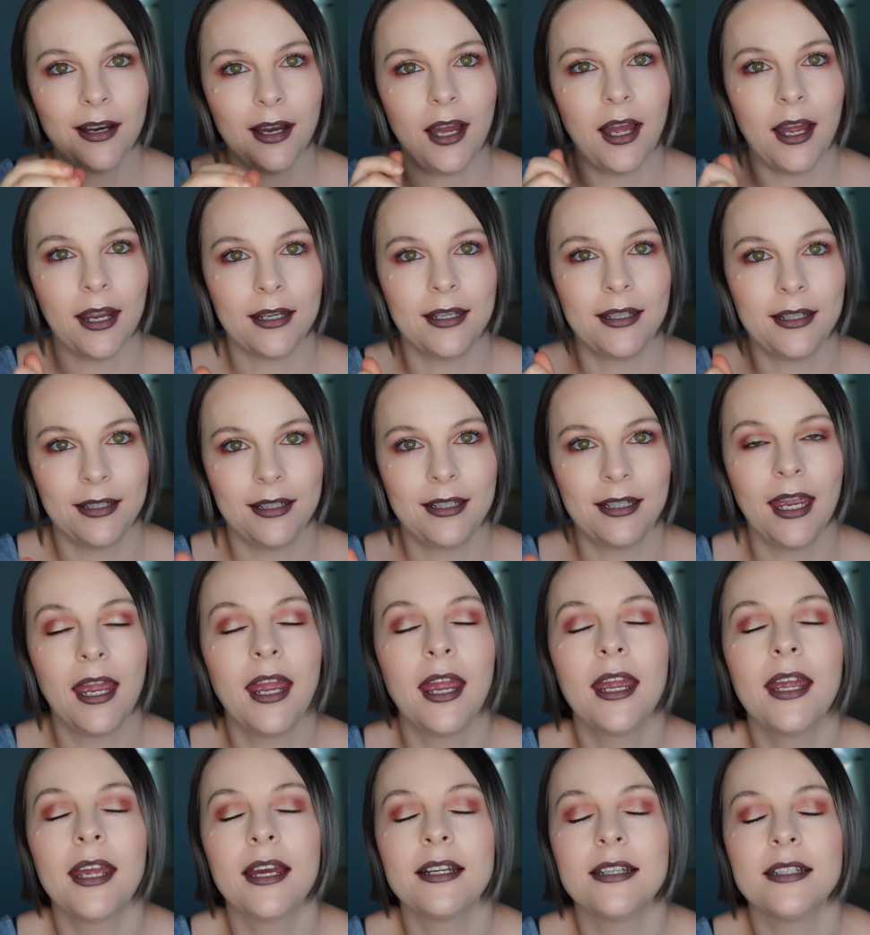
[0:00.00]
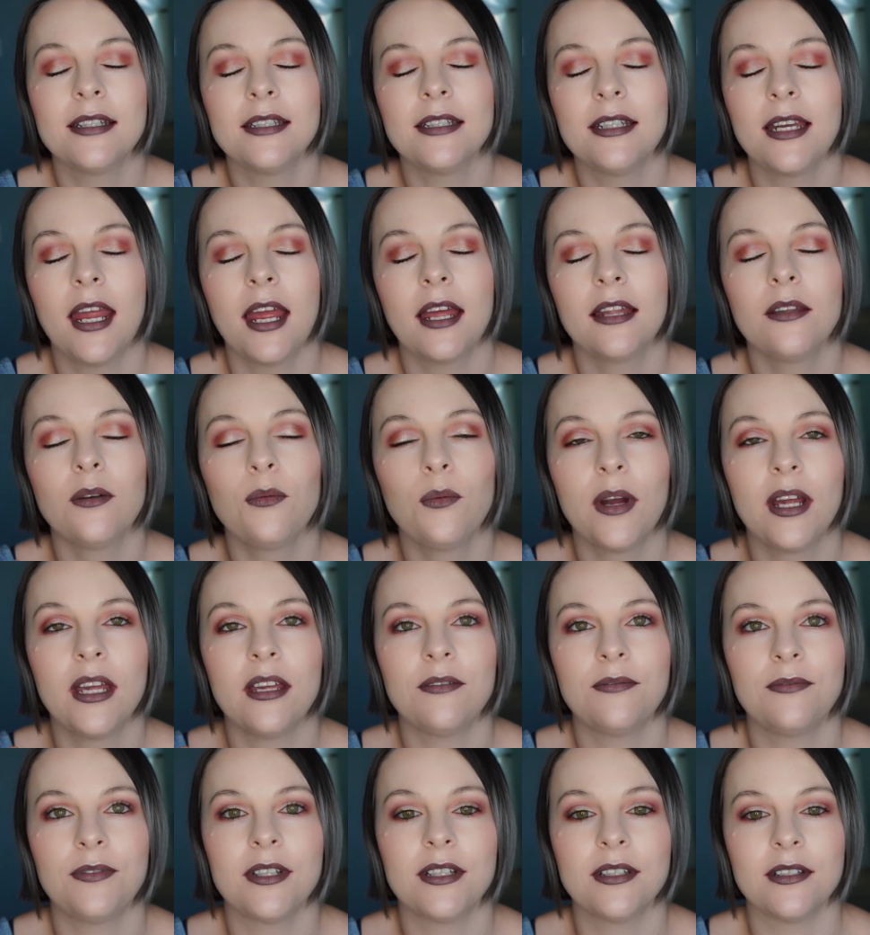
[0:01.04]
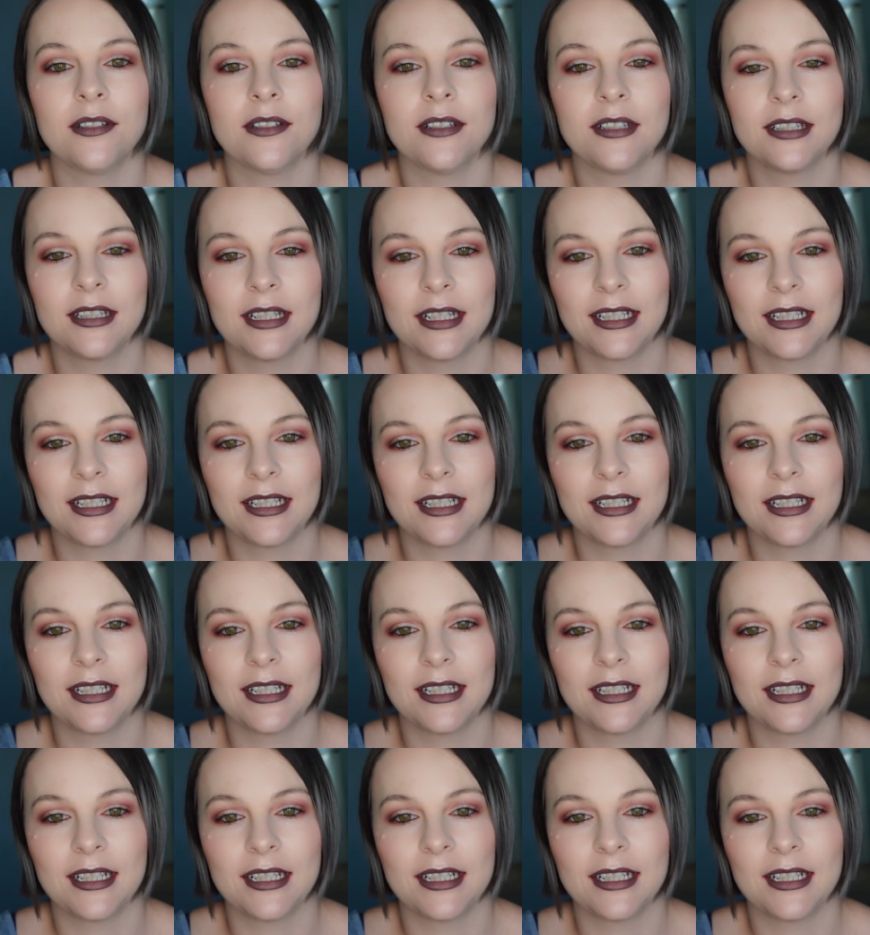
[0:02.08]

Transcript: I can't stand the way it feels.